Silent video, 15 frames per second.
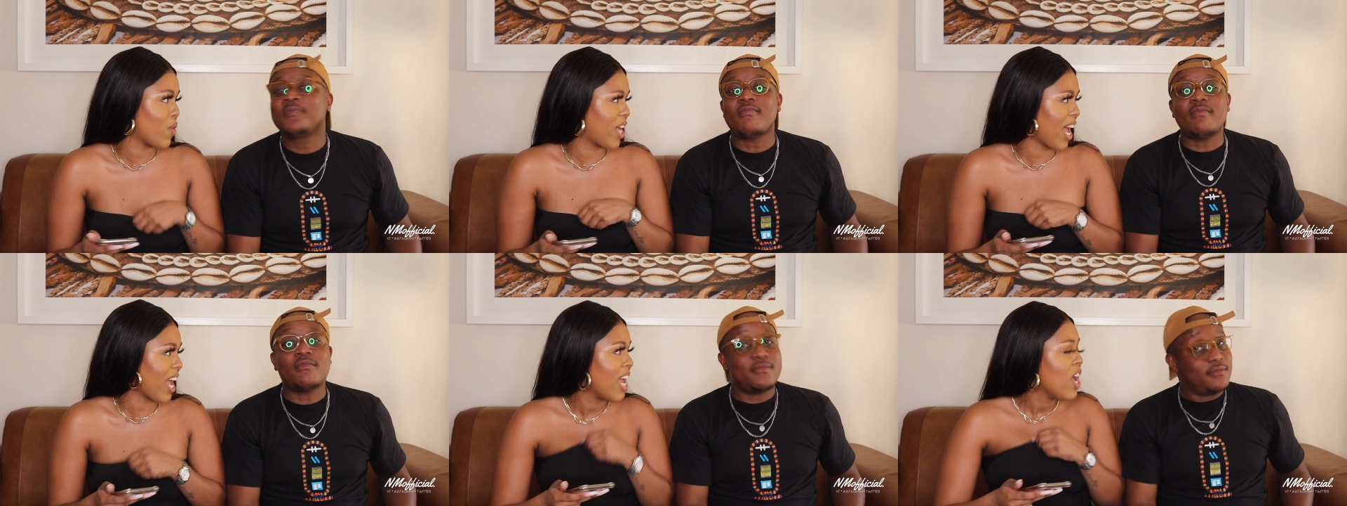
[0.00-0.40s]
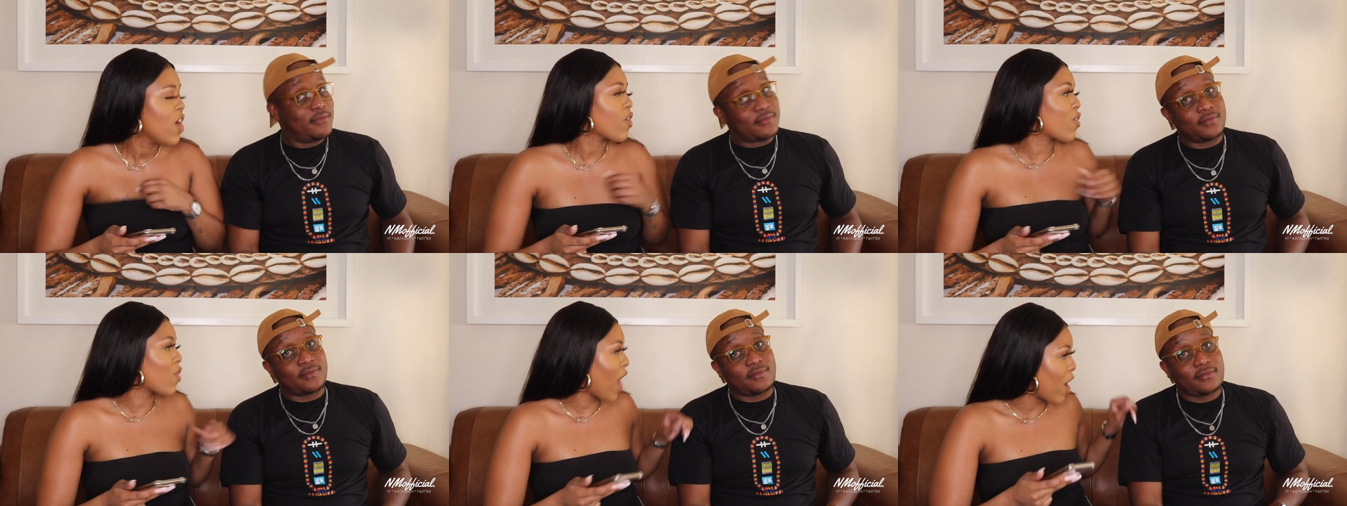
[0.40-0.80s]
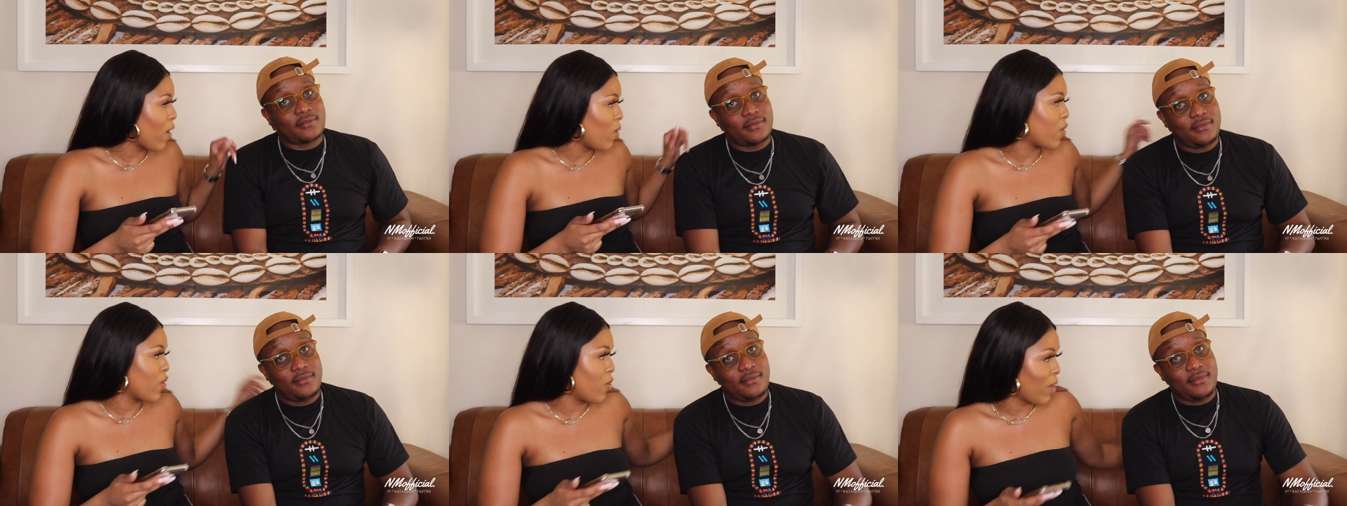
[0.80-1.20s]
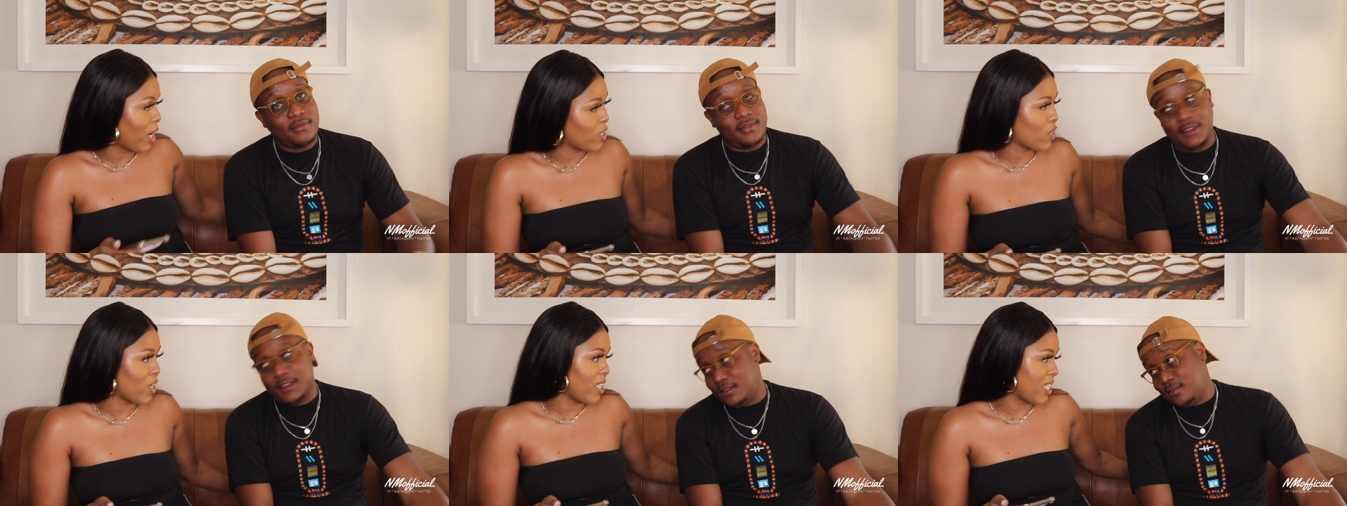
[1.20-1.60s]
Speaker 1: okay? Cry all you
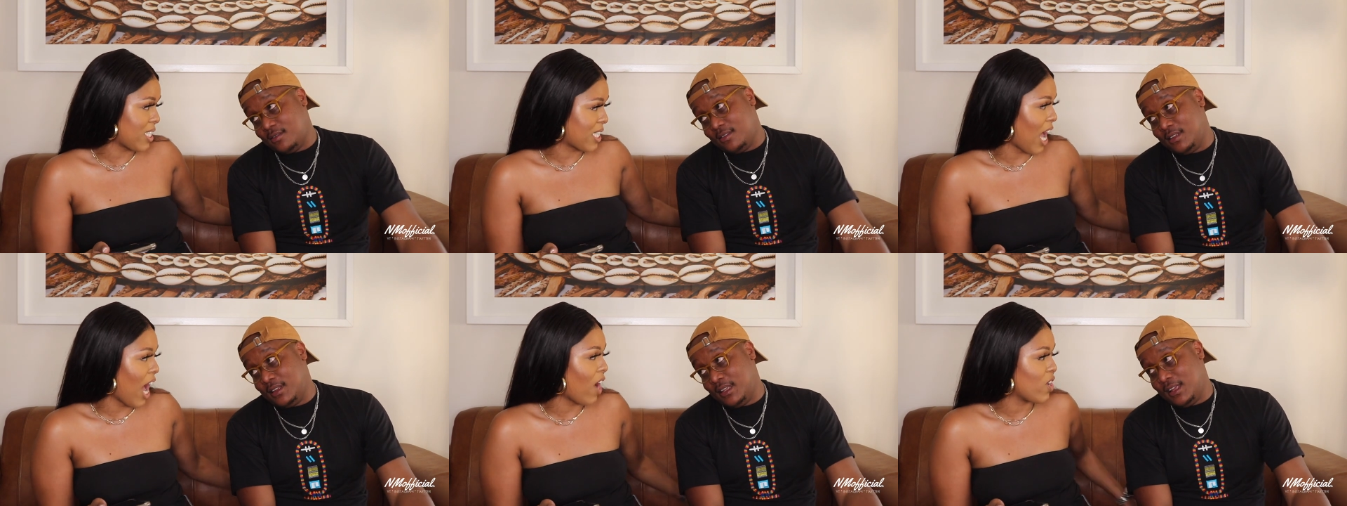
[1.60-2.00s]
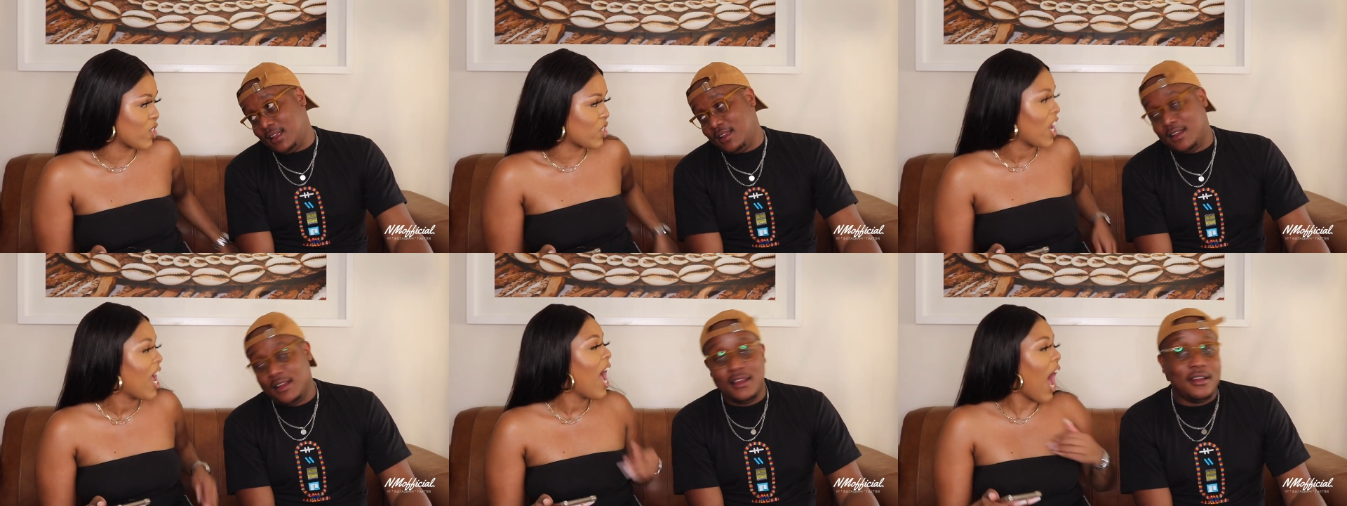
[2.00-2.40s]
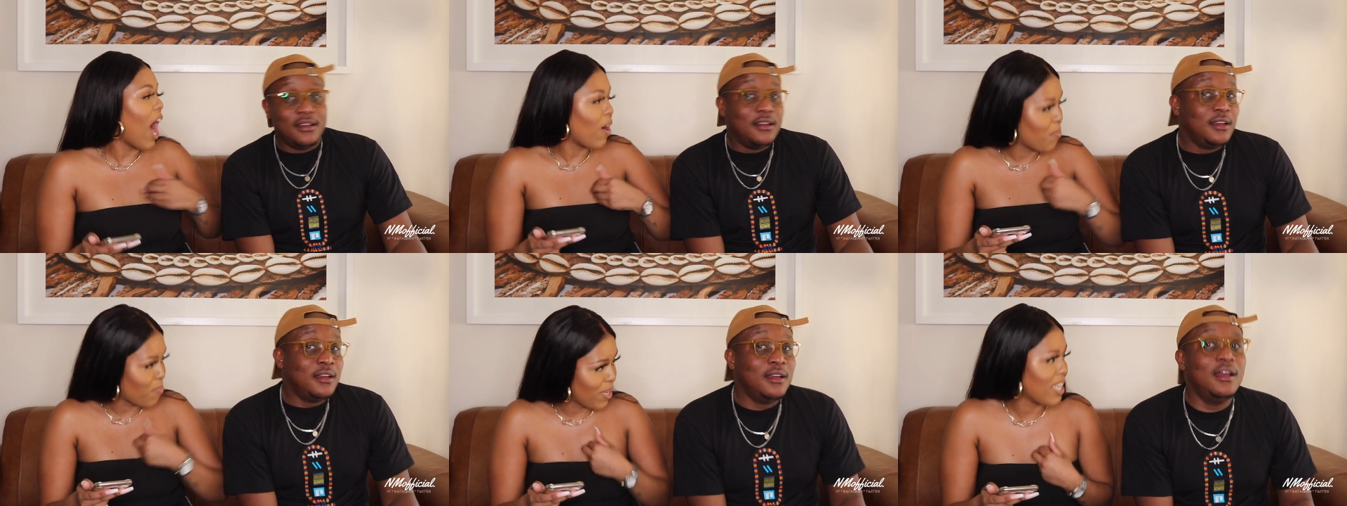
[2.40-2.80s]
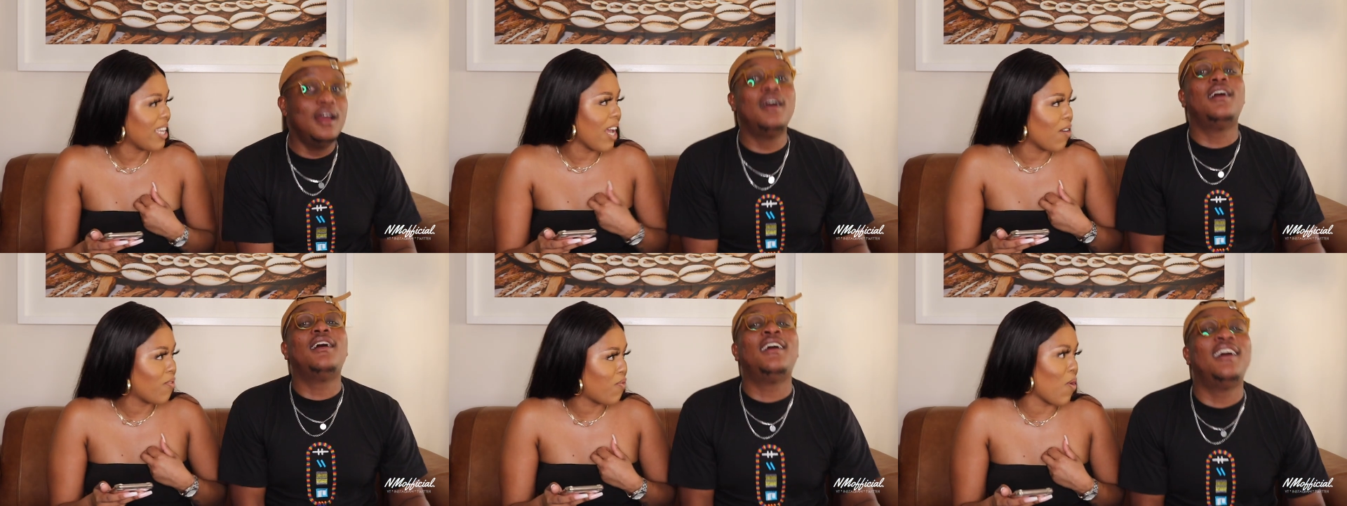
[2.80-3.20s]
want on this couch. I'll be
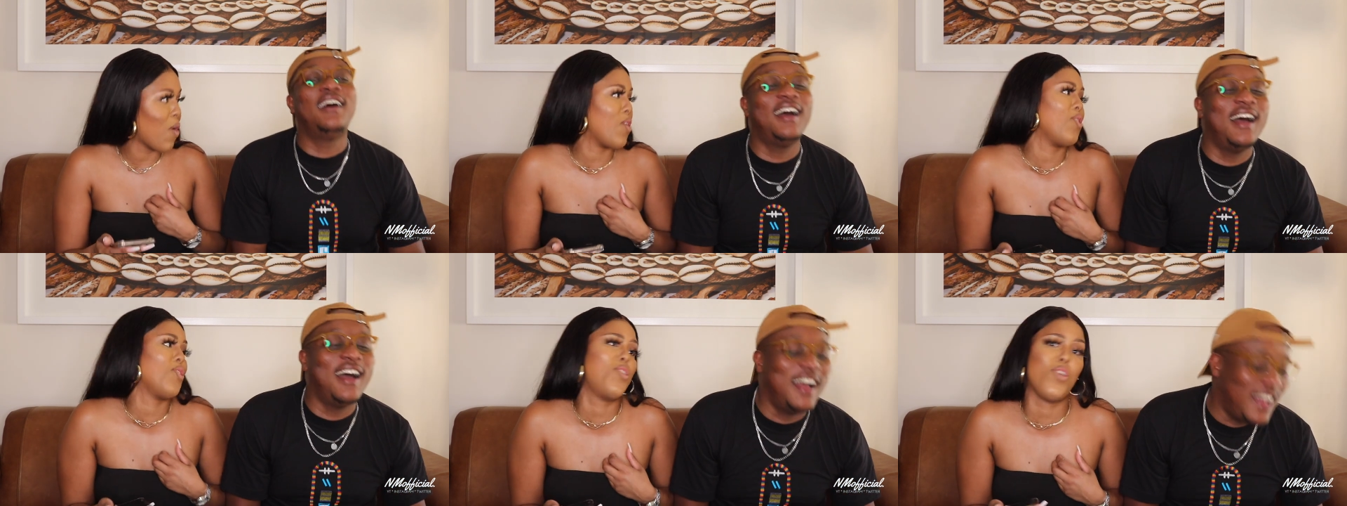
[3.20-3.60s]
here for you.